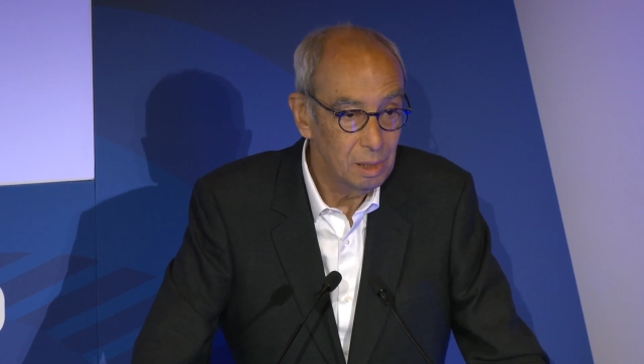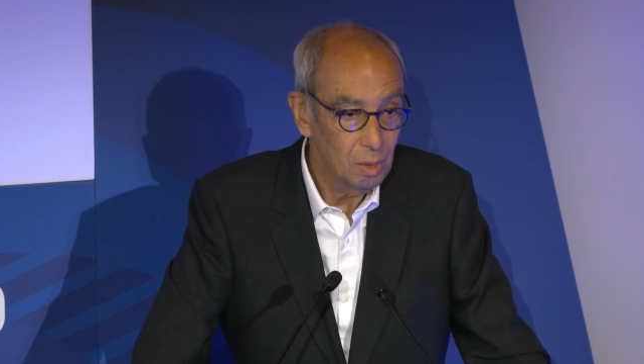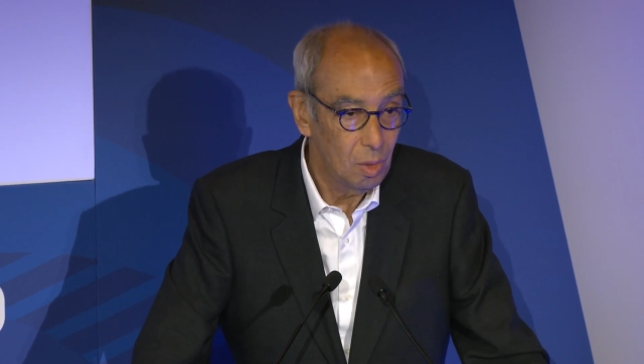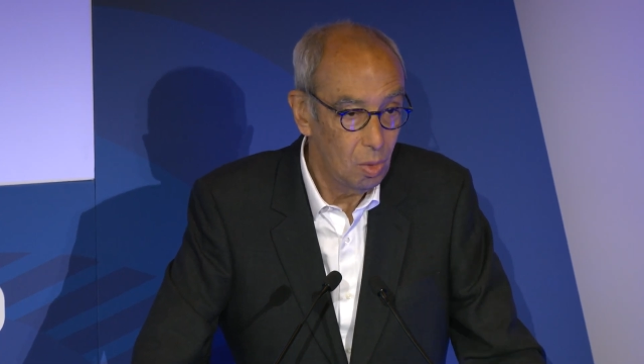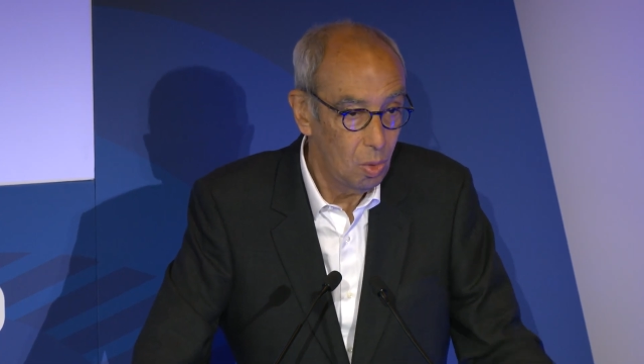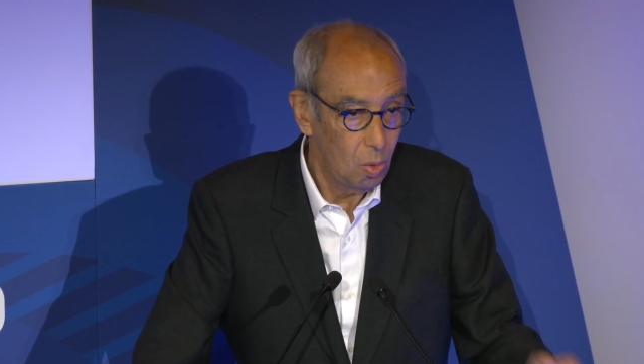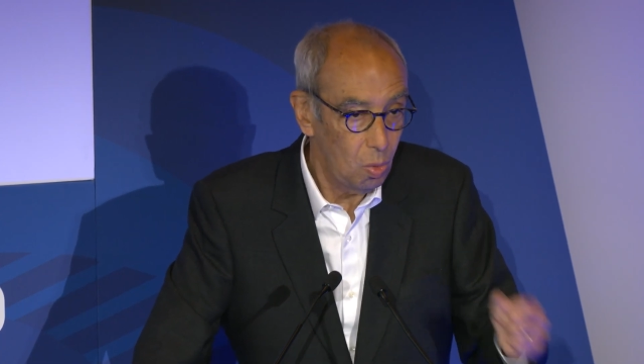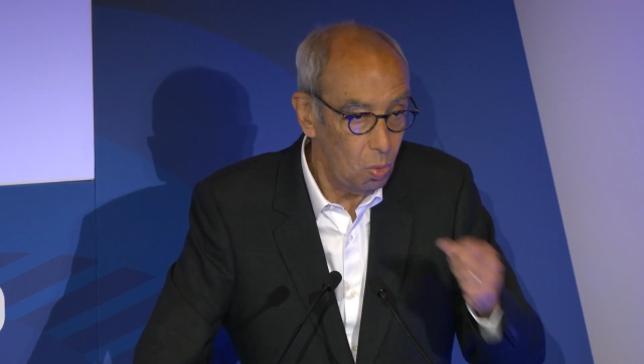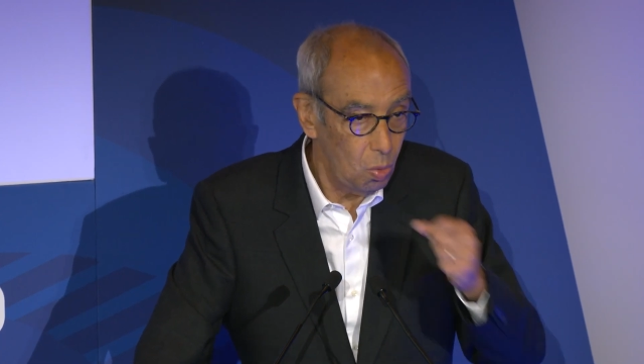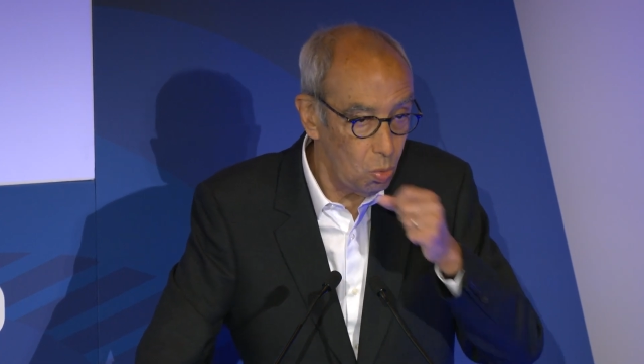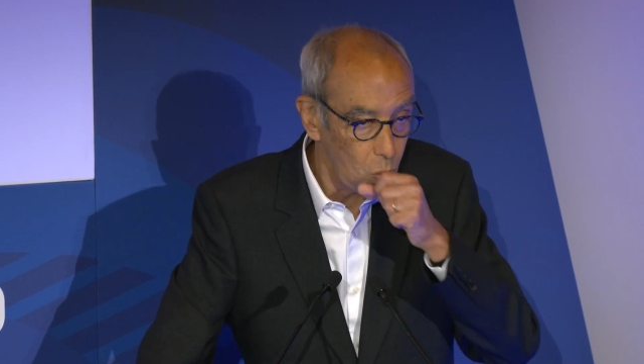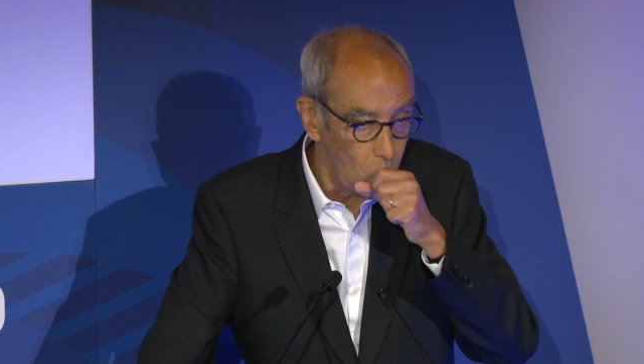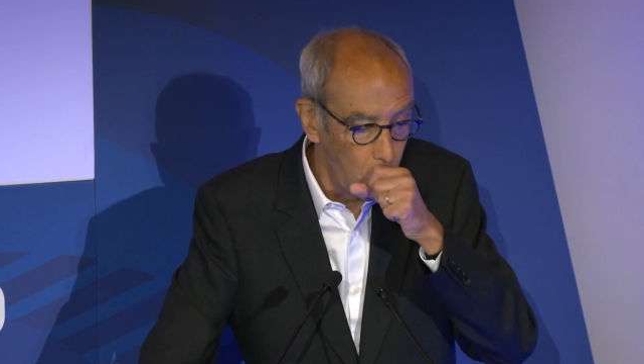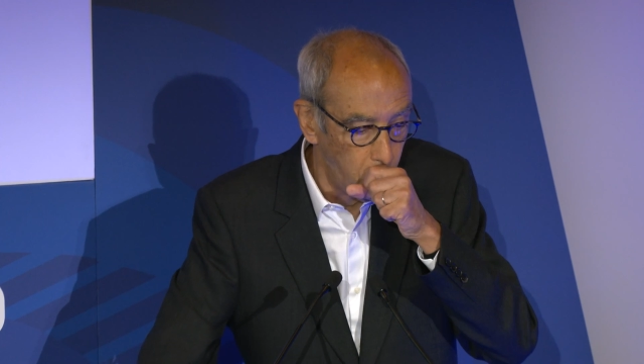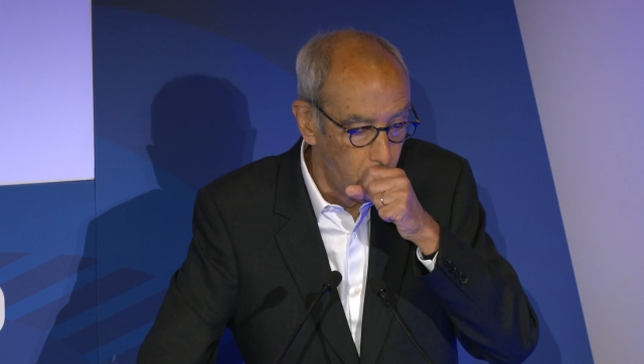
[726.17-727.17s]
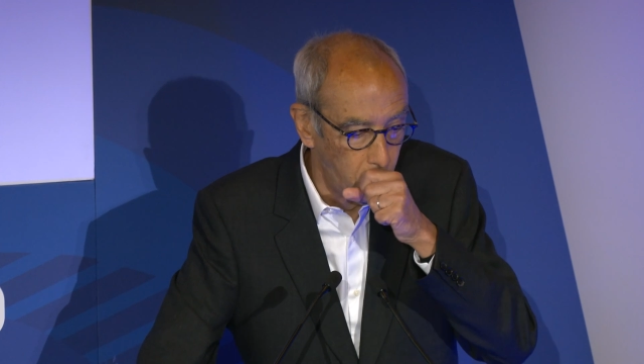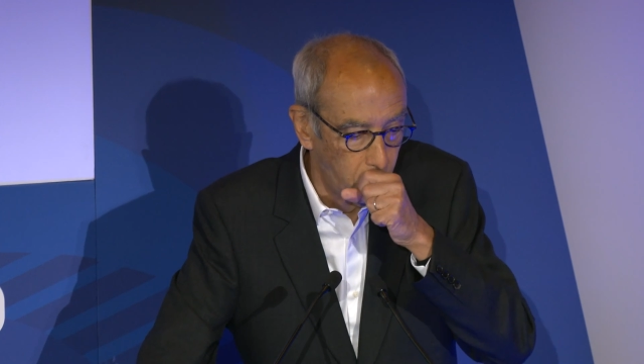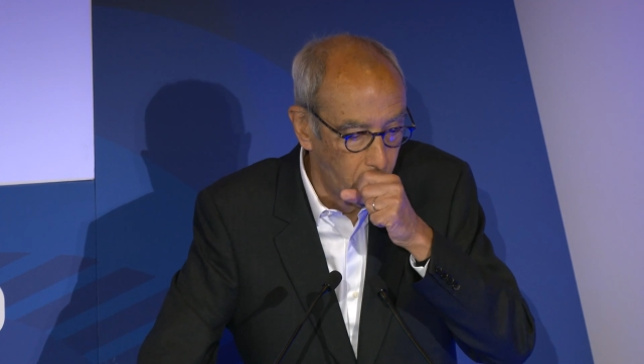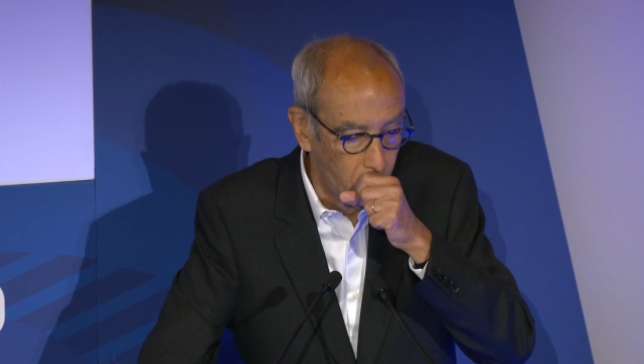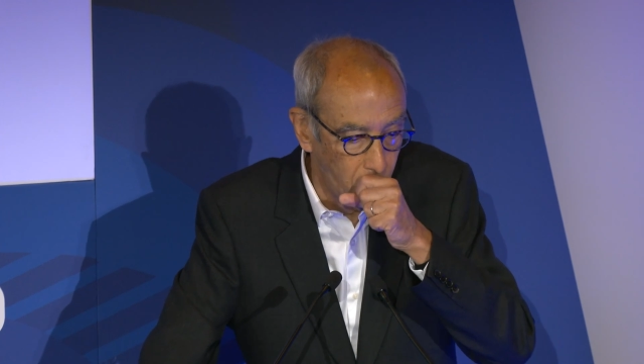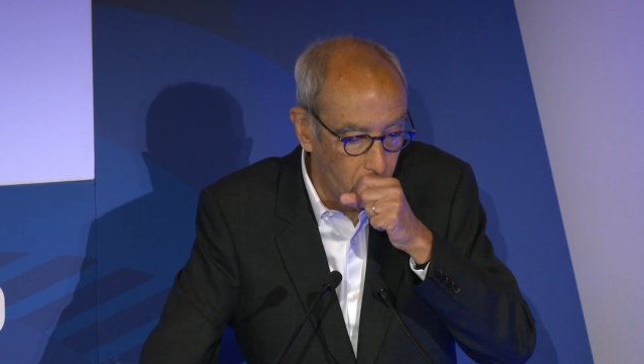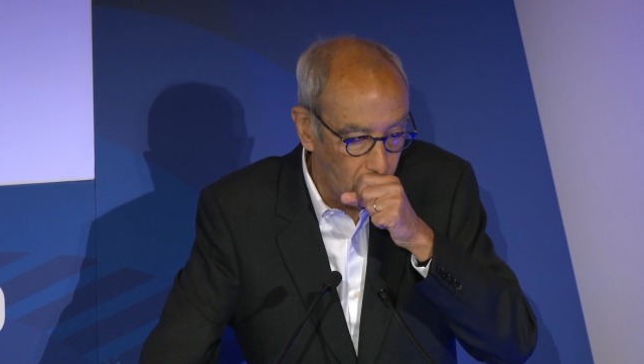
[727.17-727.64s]
taking a
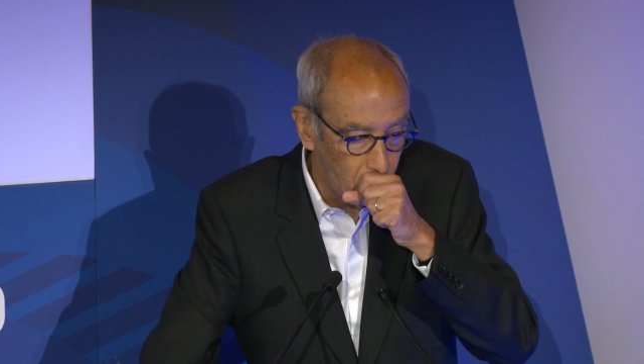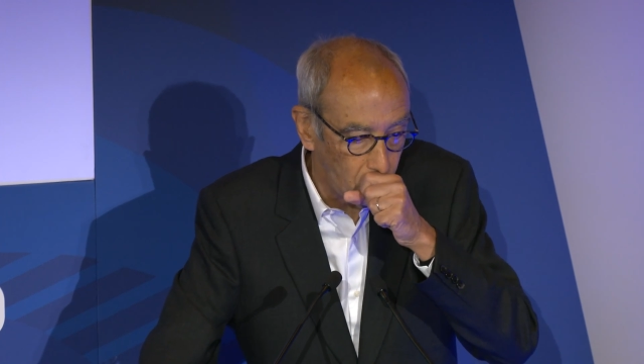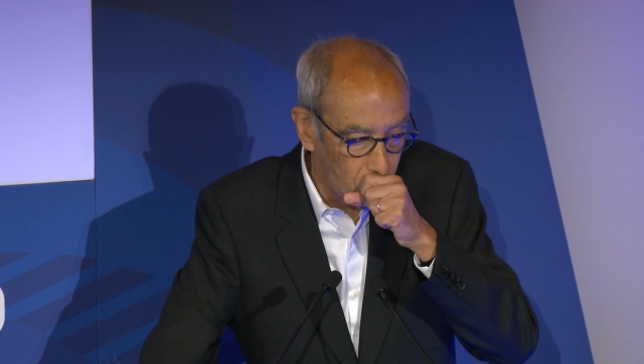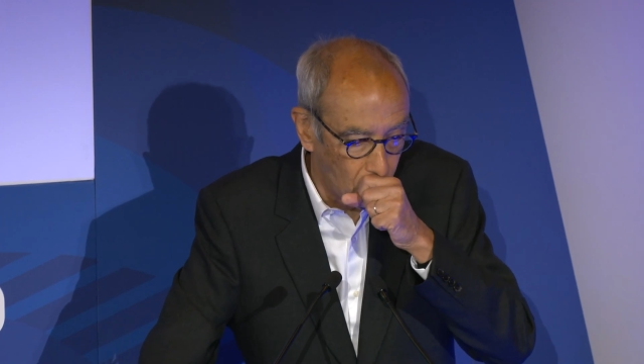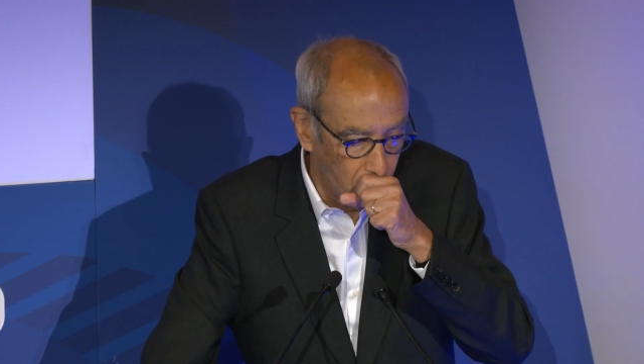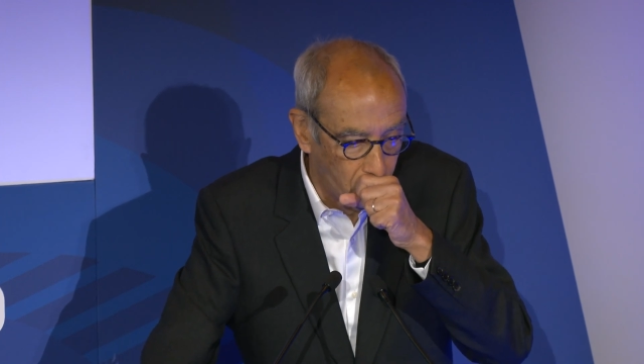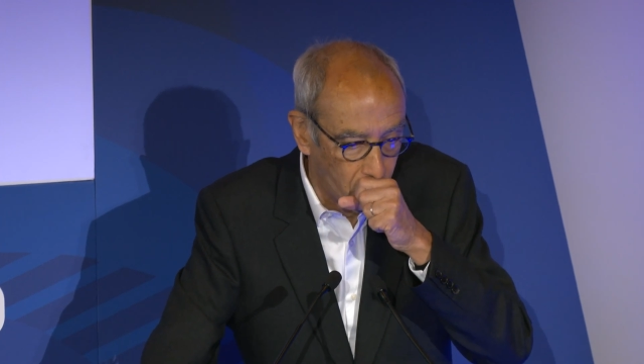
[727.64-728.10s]
stand,